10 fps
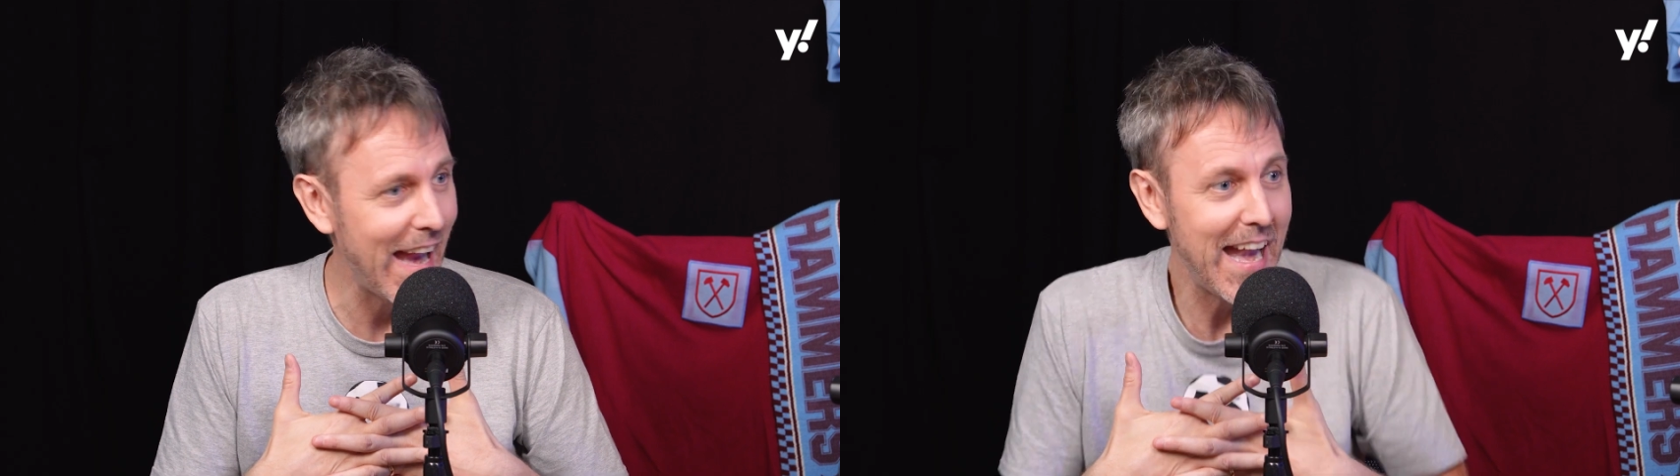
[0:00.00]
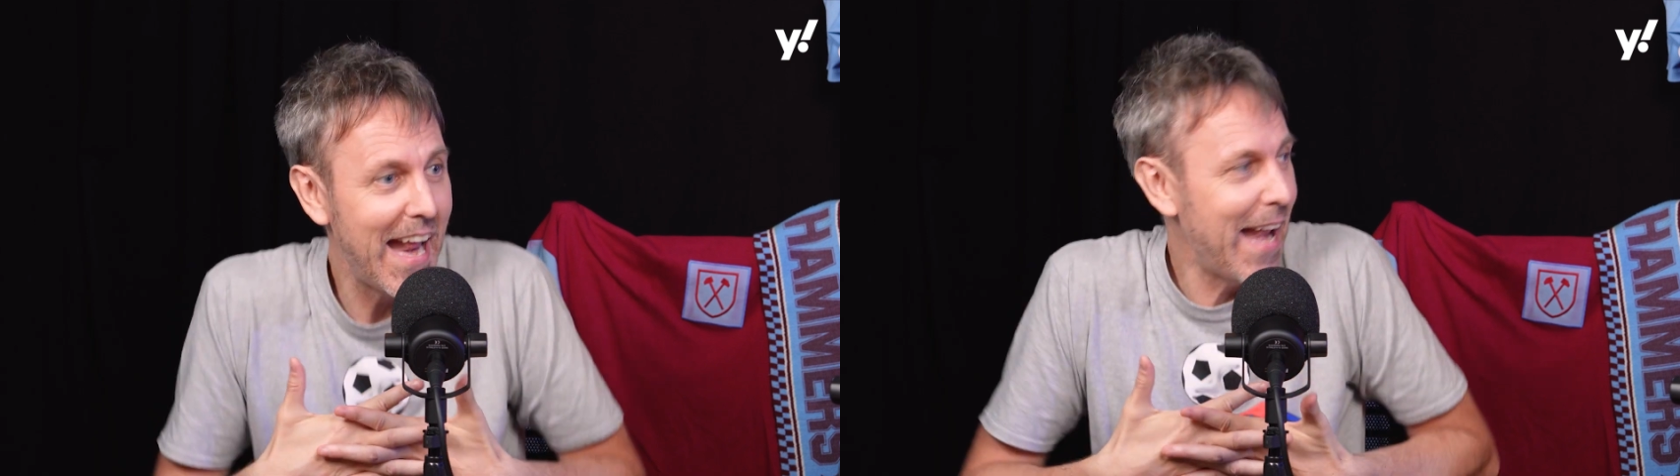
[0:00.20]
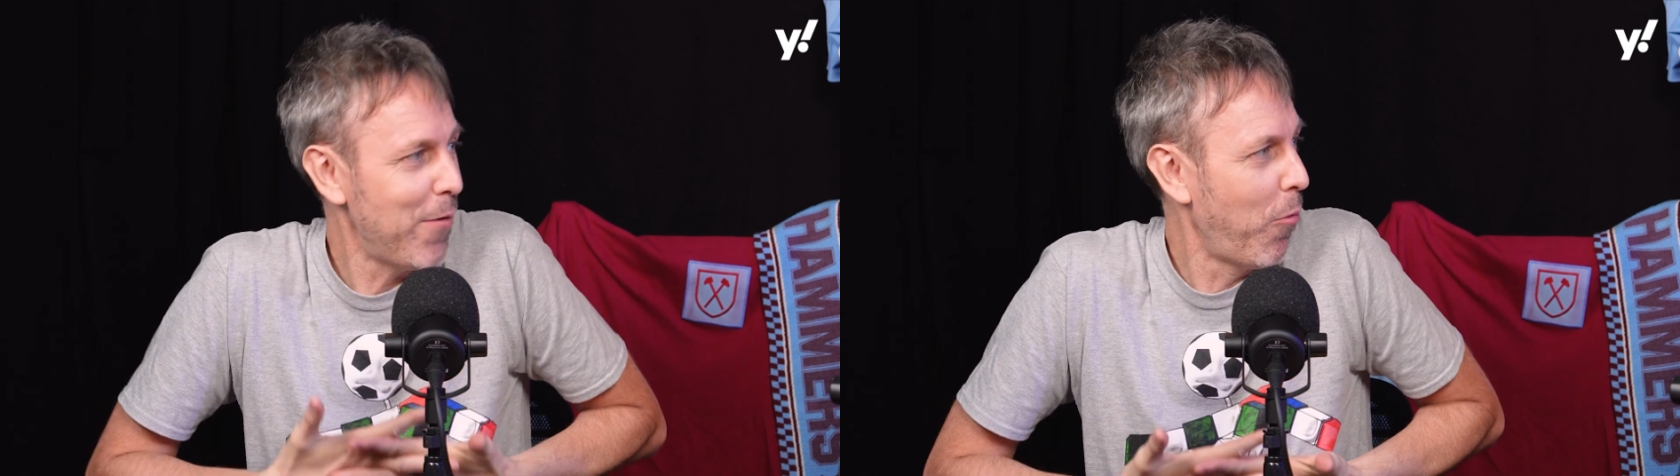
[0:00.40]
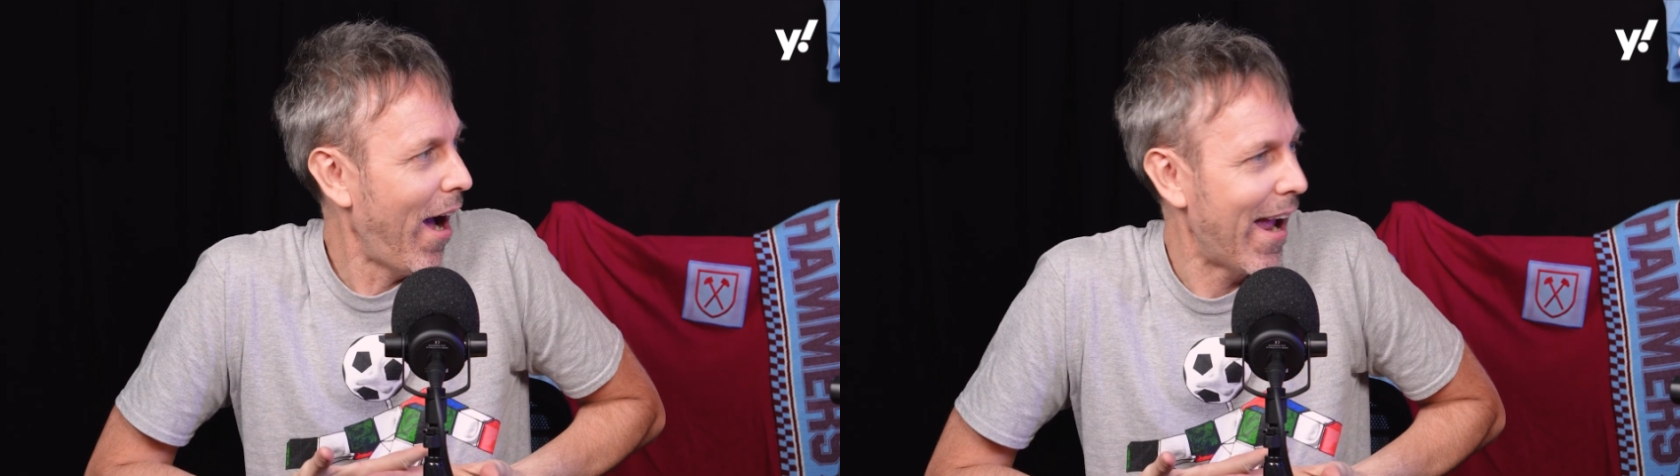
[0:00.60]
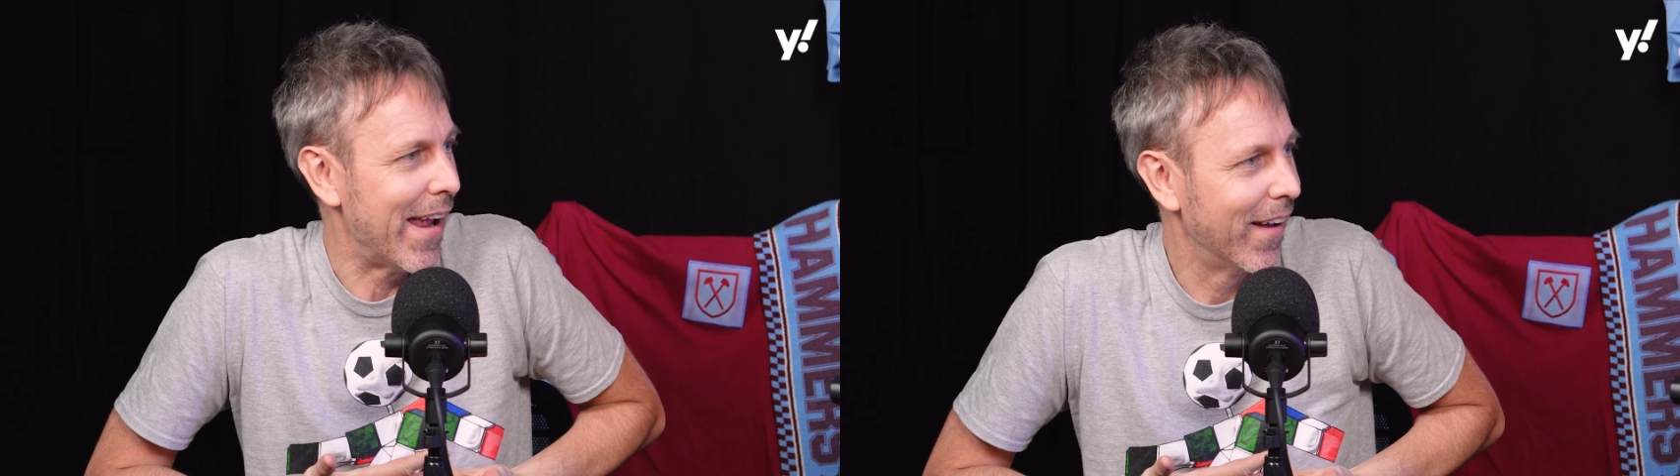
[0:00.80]
in any
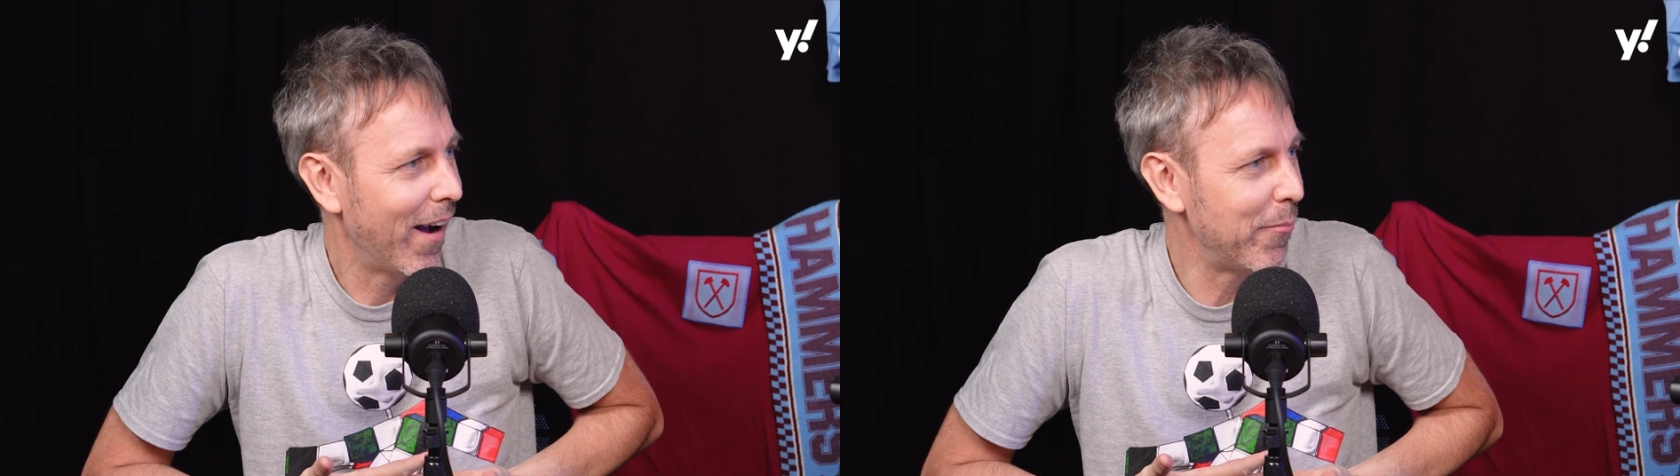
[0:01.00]
way.